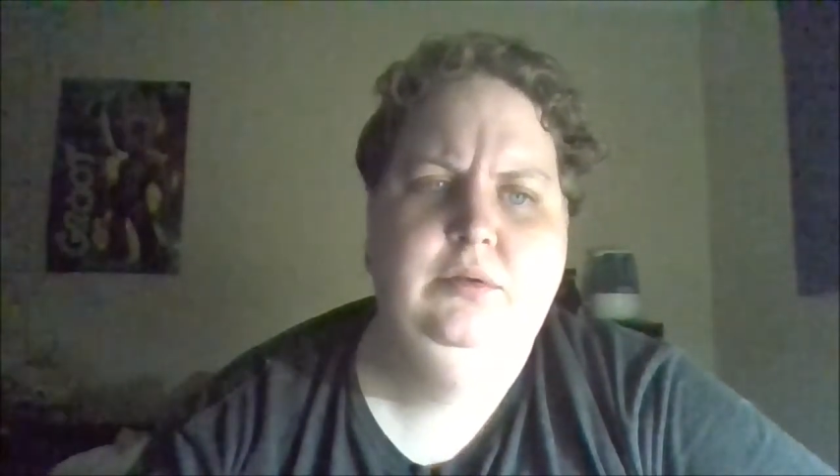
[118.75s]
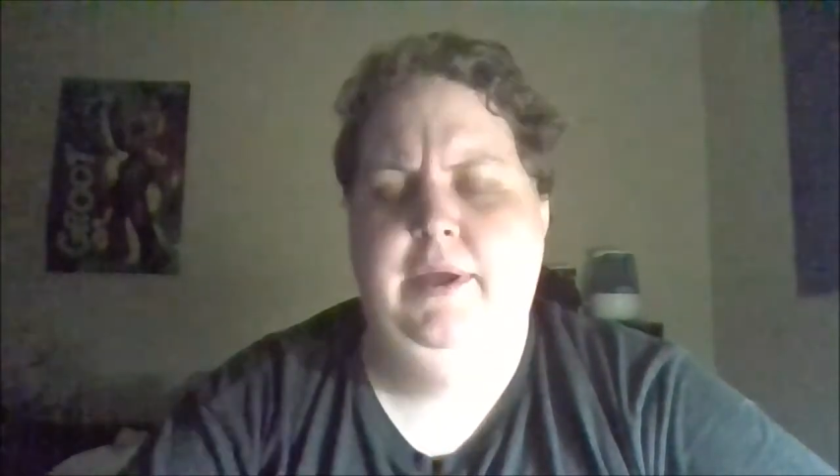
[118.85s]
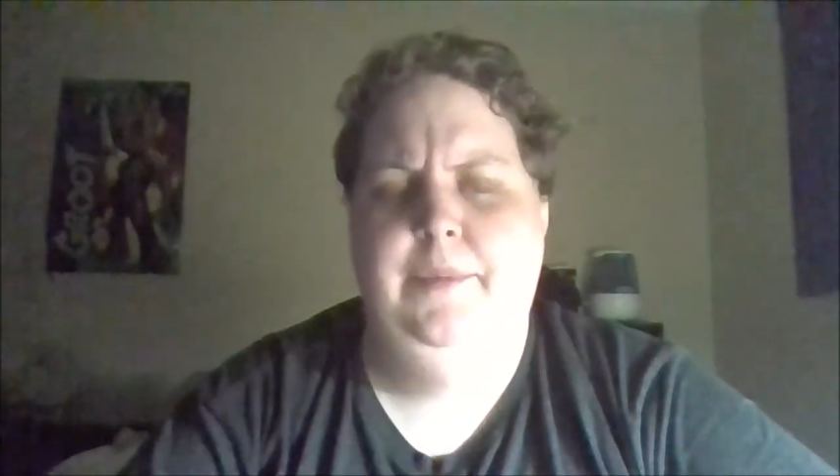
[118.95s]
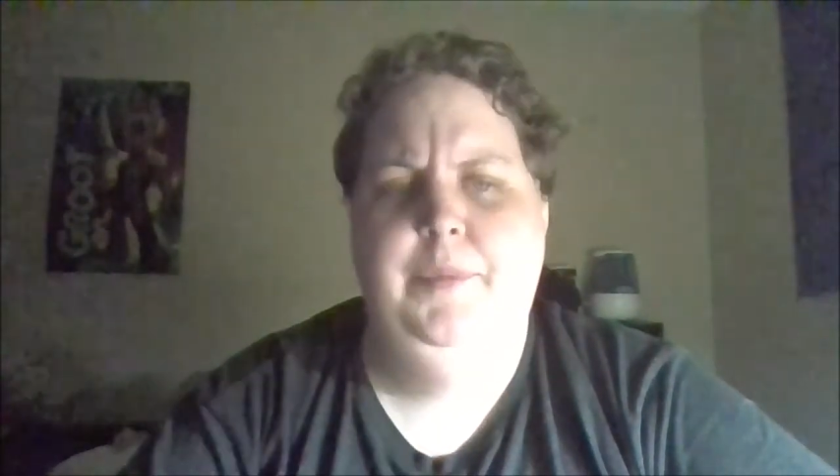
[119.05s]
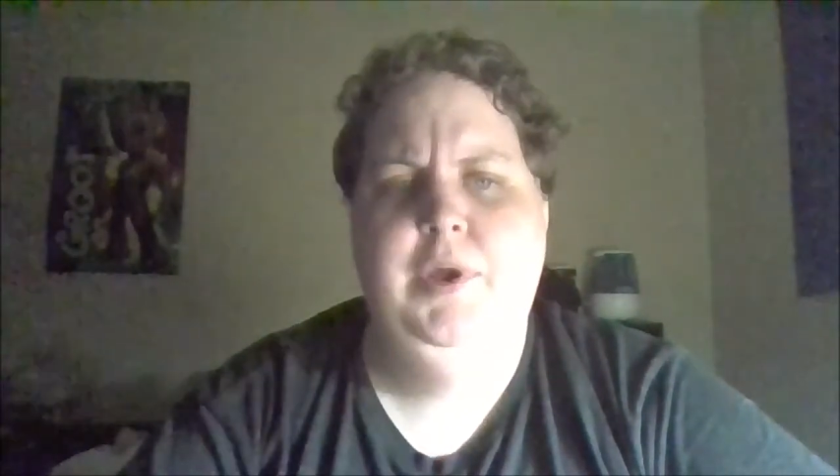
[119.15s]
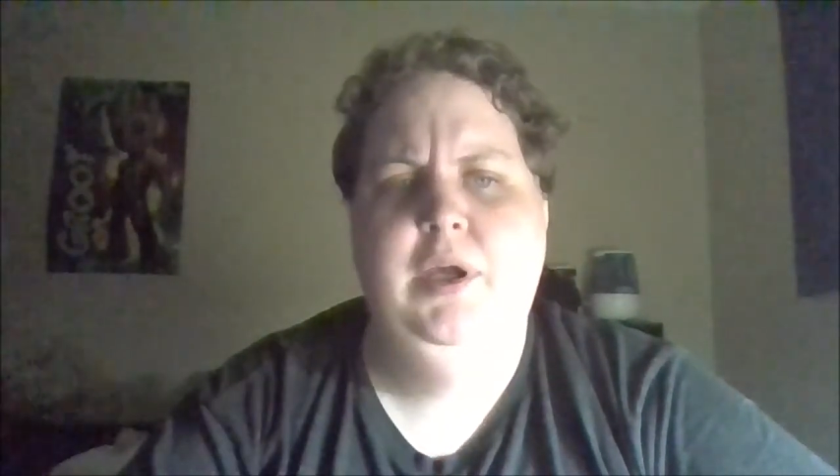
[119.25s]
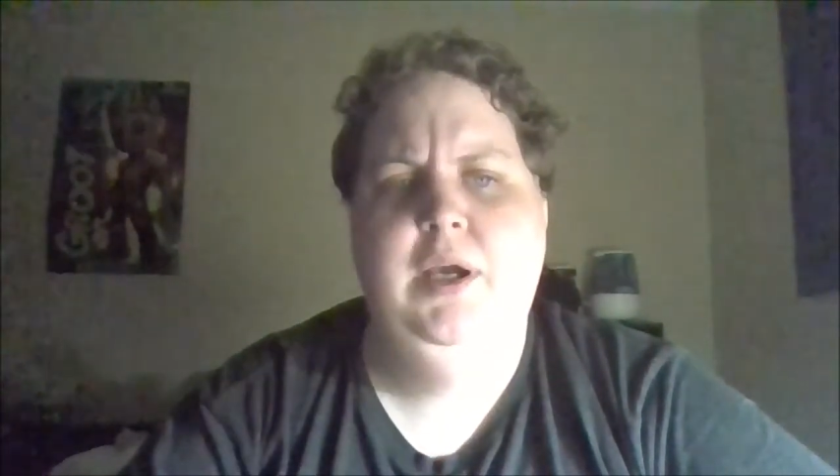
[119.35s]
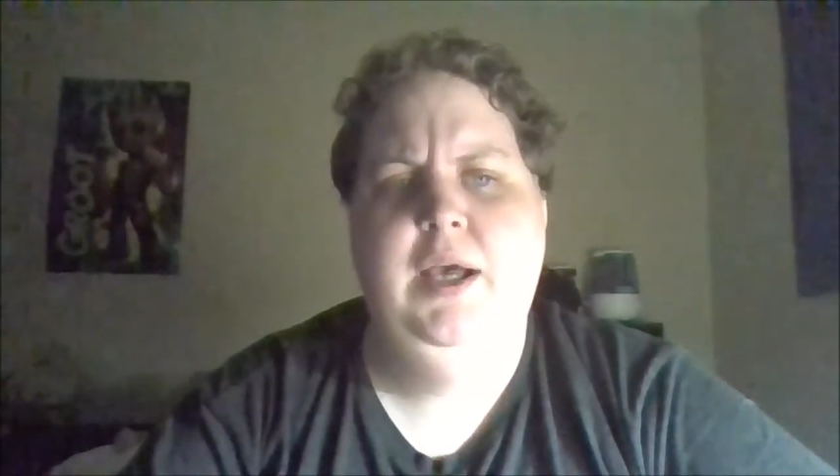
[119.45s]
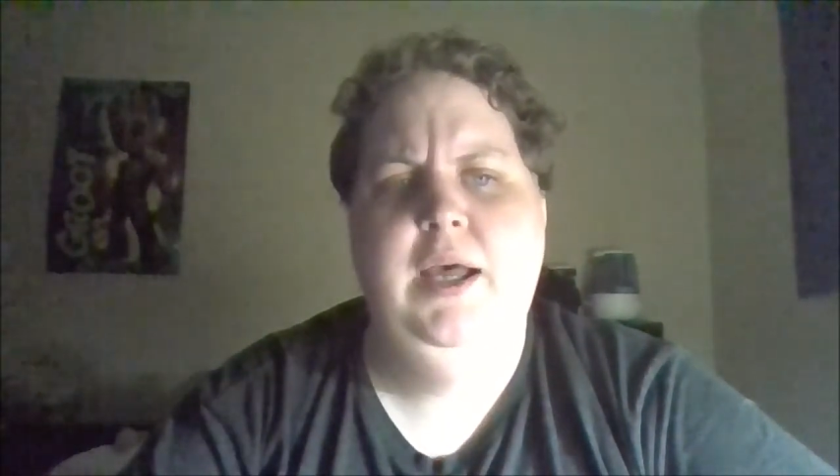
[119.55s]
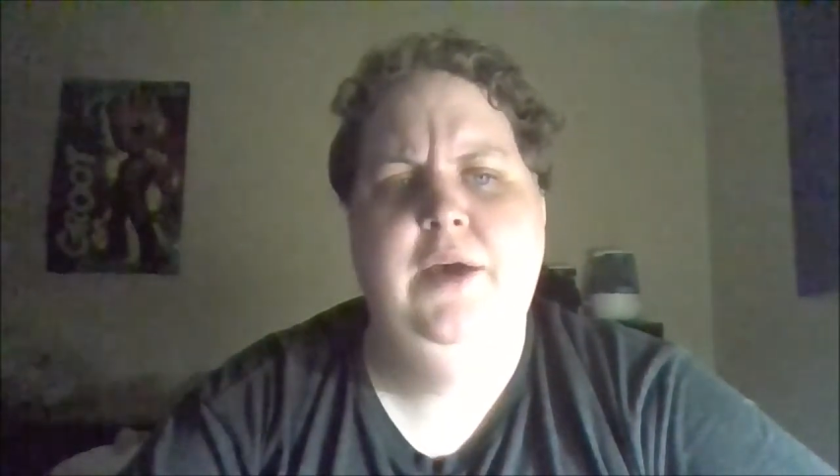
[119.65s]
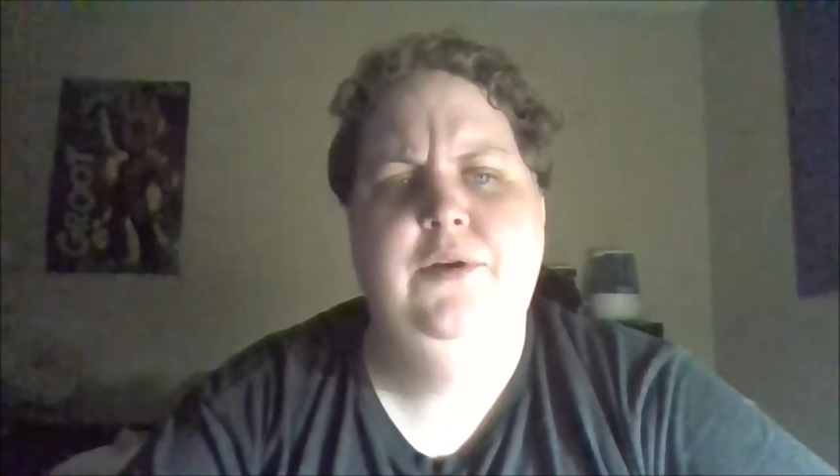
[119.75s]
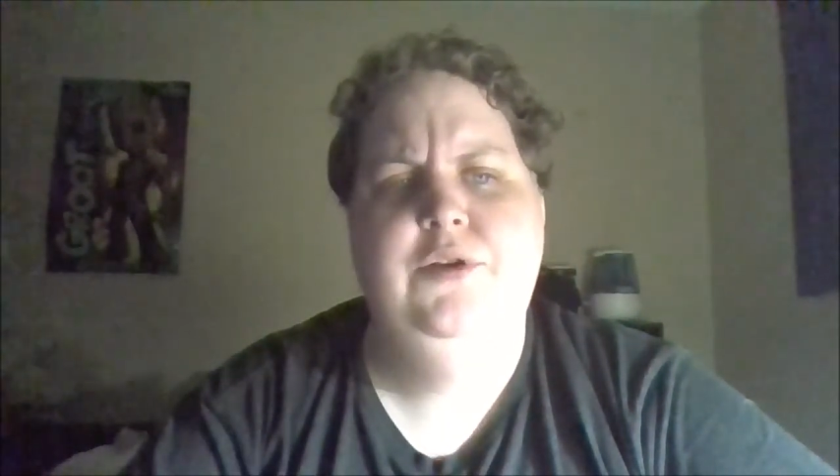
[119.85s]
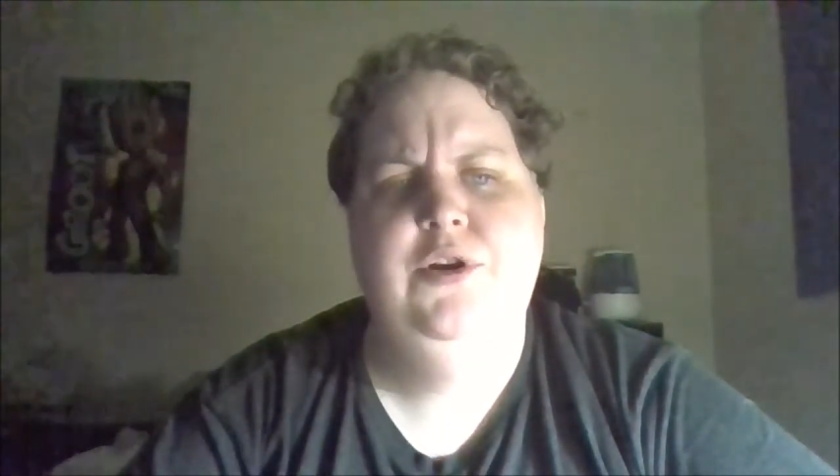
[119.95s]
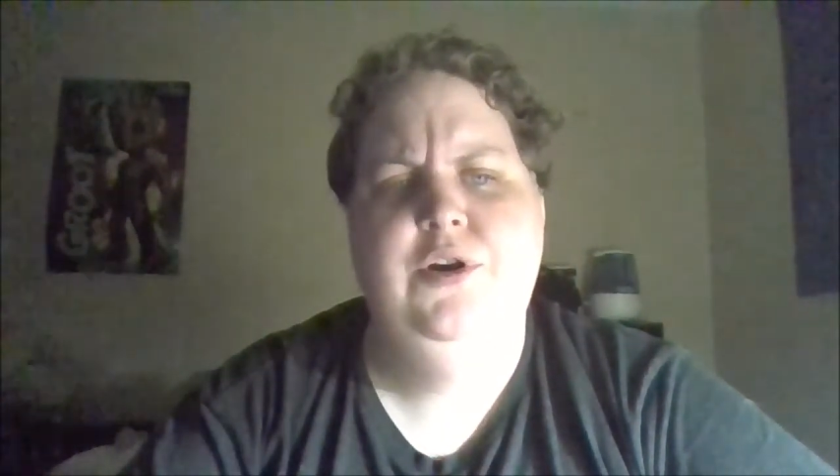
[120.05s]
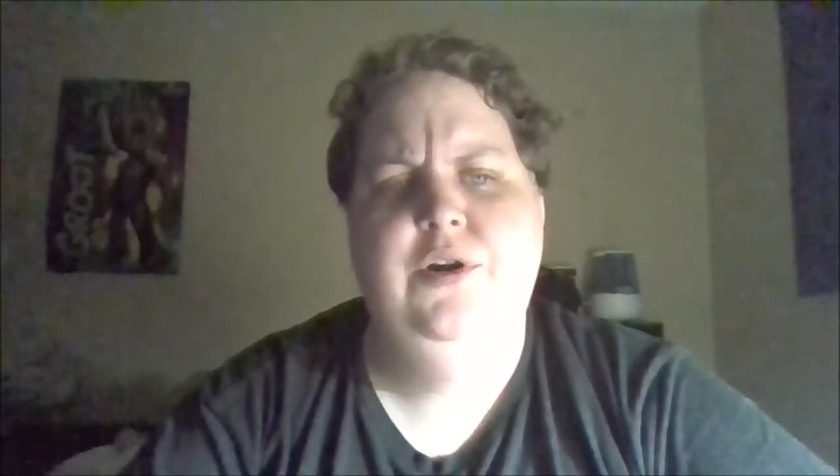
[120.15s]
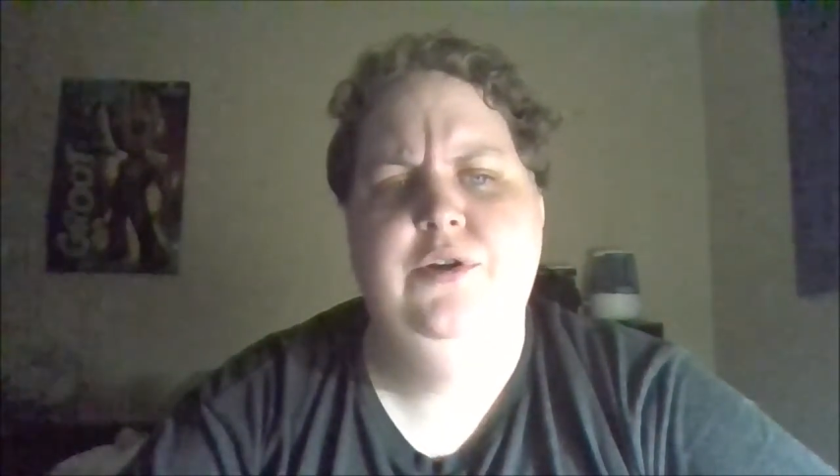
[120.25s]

and pick out your